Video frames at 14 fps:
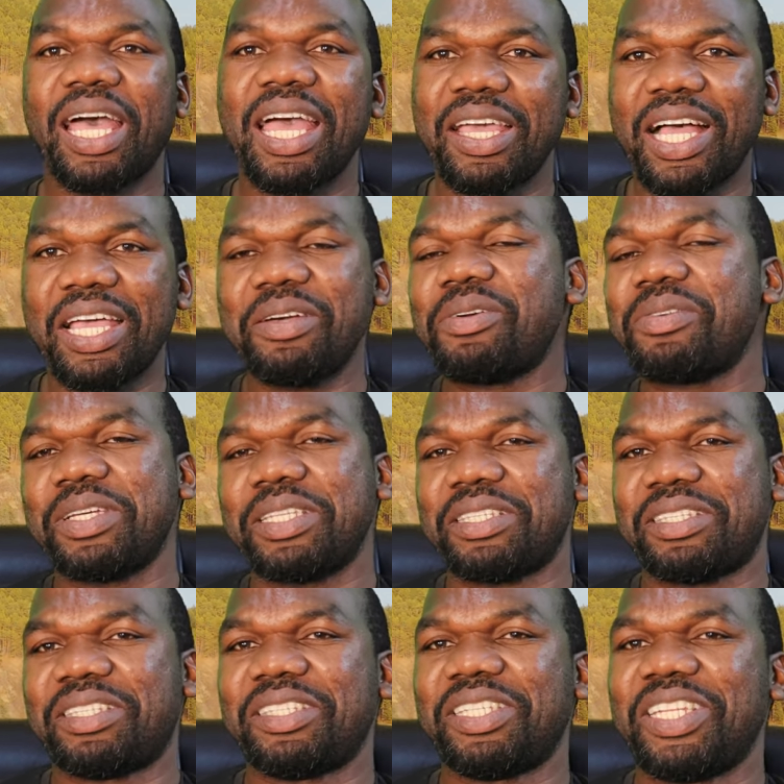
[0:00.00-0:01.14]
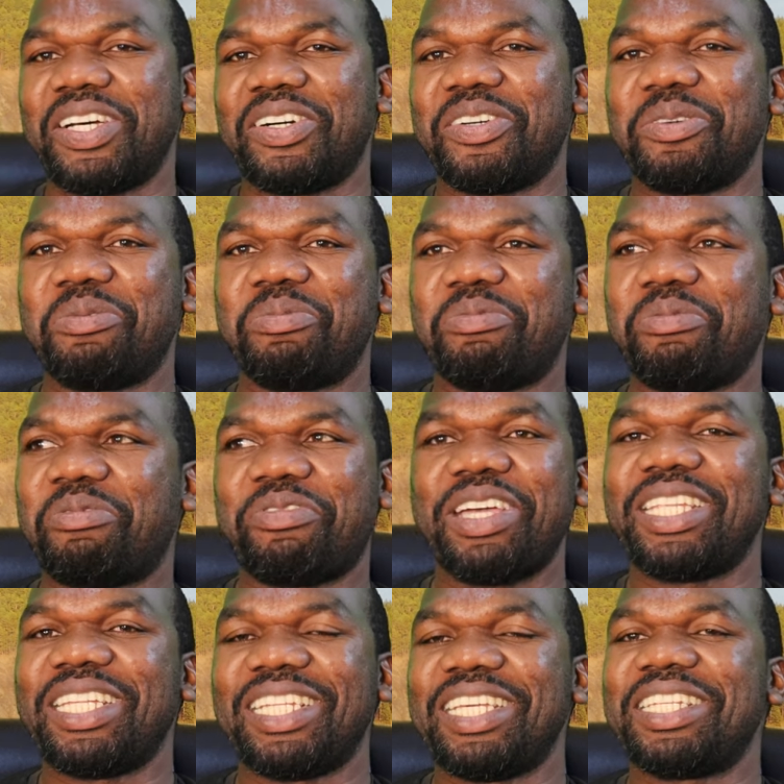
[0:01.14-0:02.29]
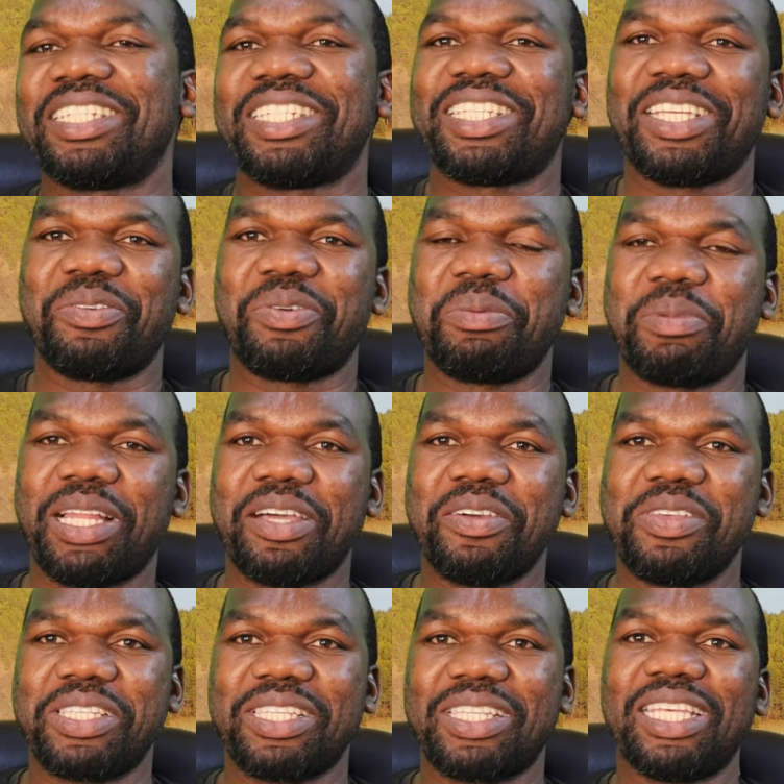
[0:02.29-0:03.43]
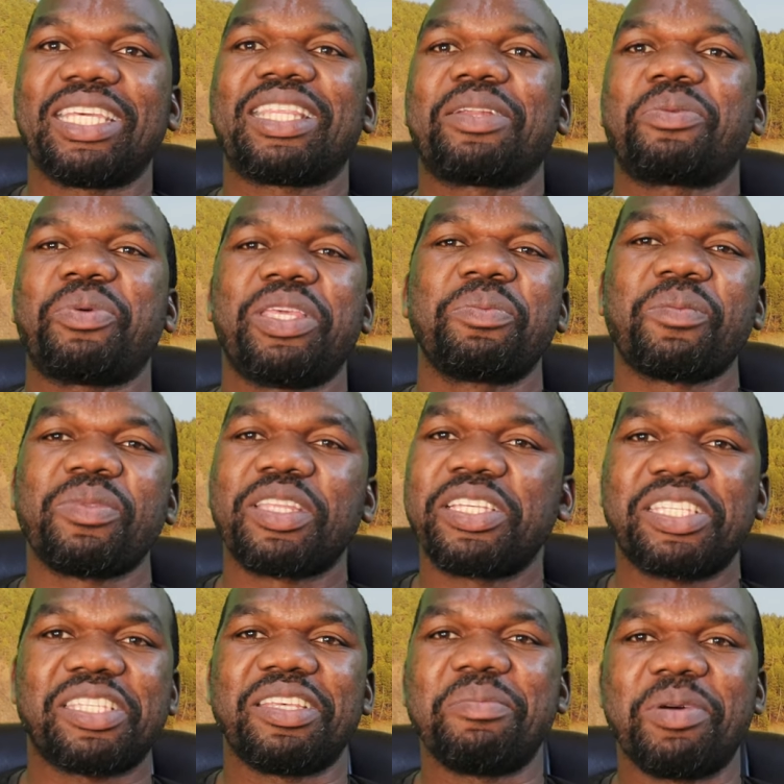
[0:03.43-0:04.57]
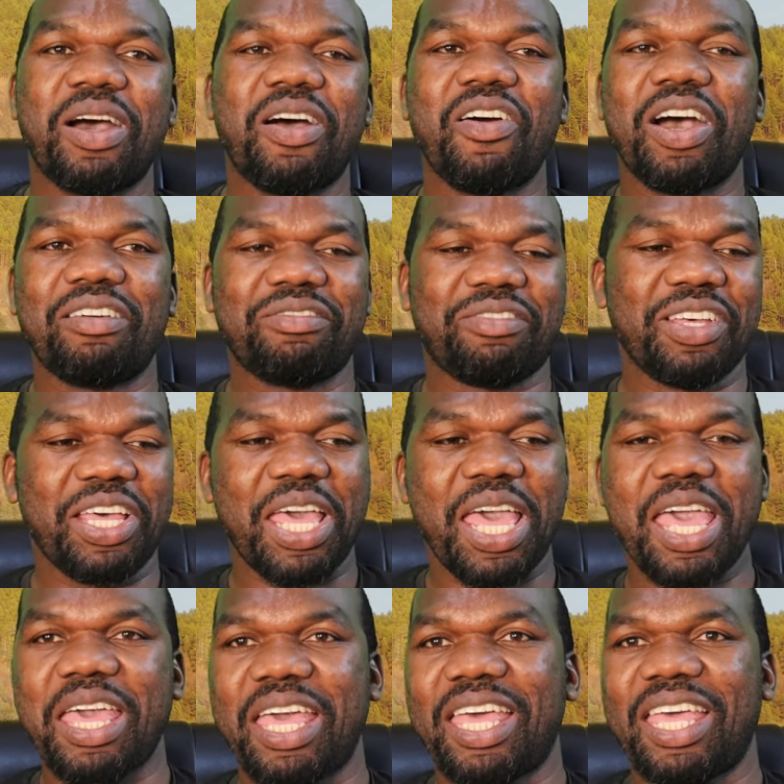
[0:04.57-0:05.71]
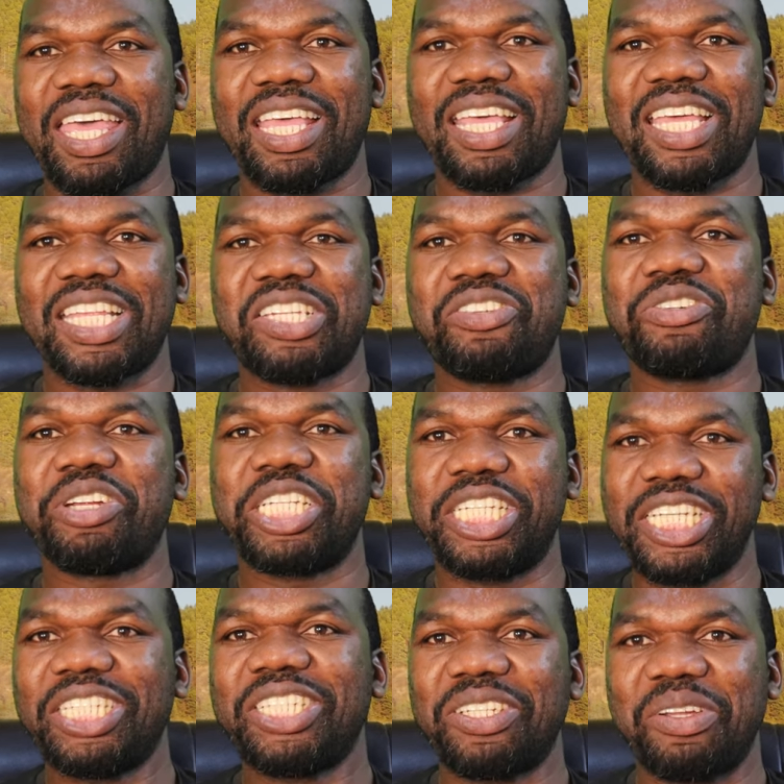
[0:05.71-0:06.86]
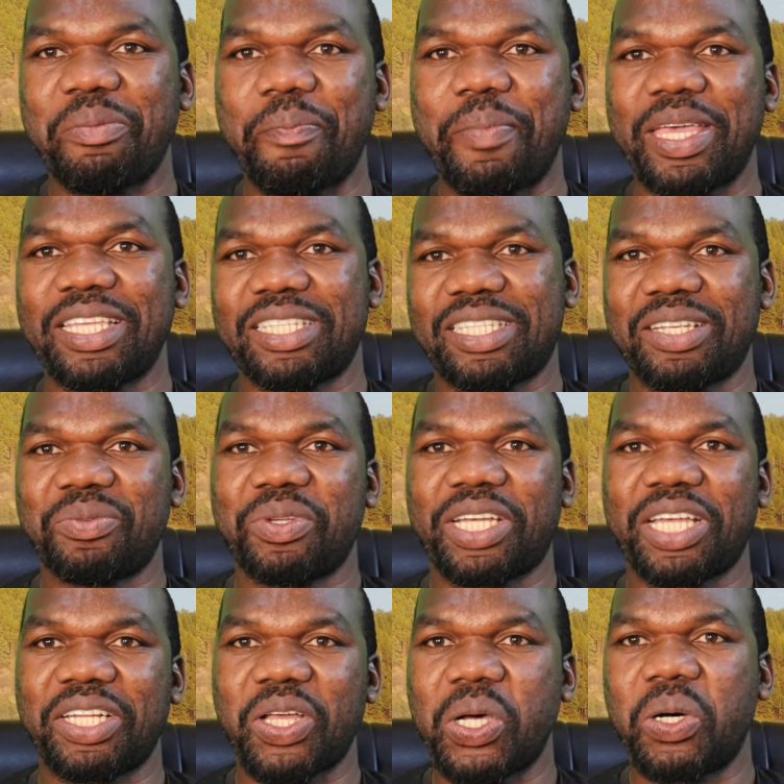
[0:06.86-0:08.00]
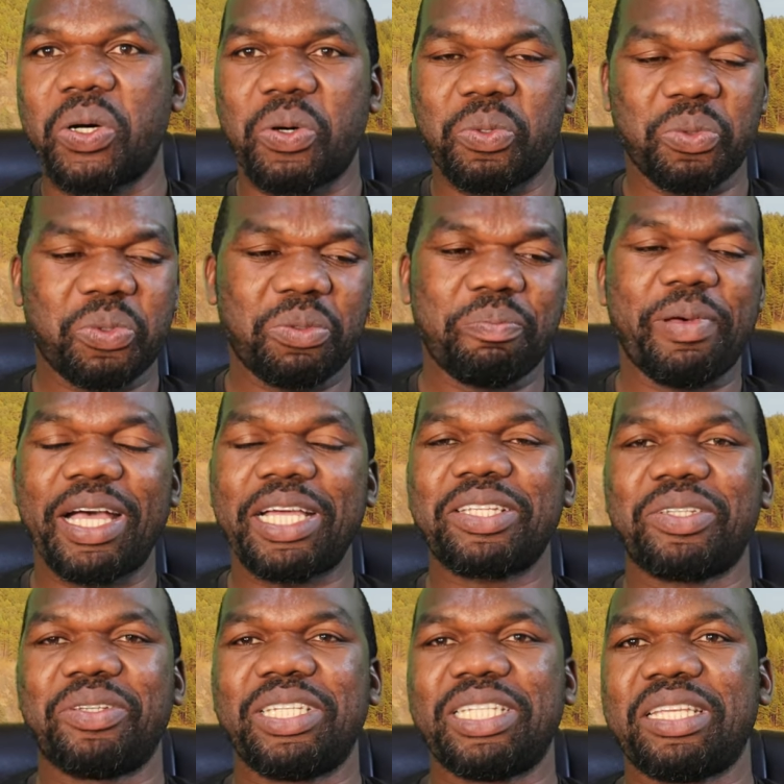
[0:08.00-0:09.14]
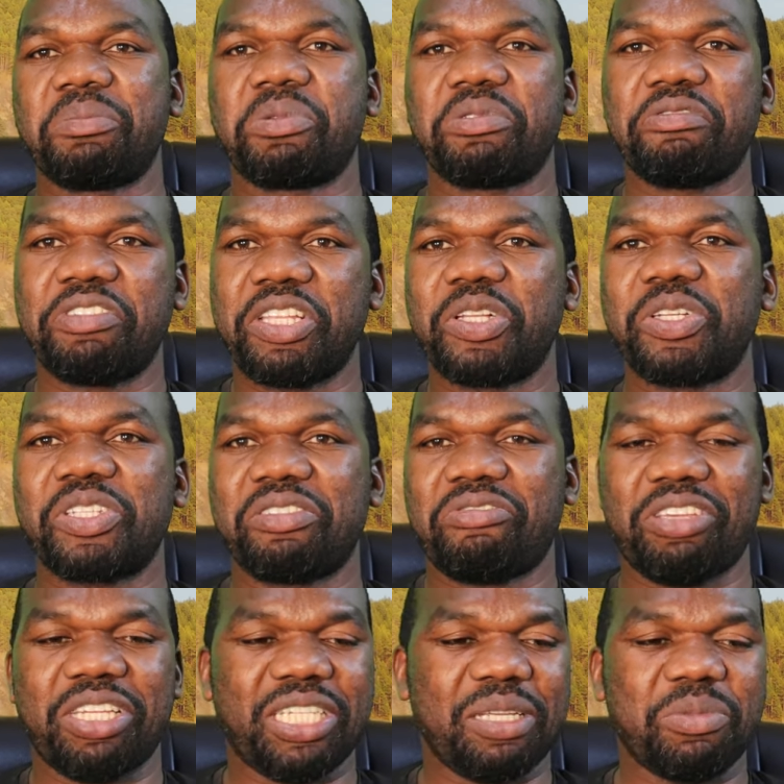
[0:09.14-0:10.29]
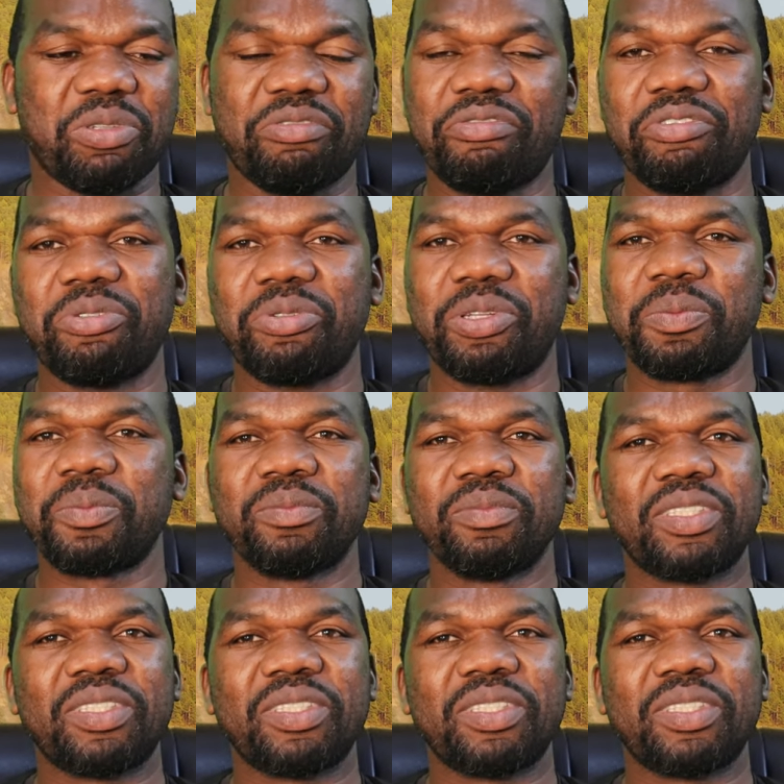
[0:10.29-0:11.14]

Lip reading: I always, find it interesting when Malawians think that we somehow have a traditional base that we can go back to in terms of philosophy, in terms of food.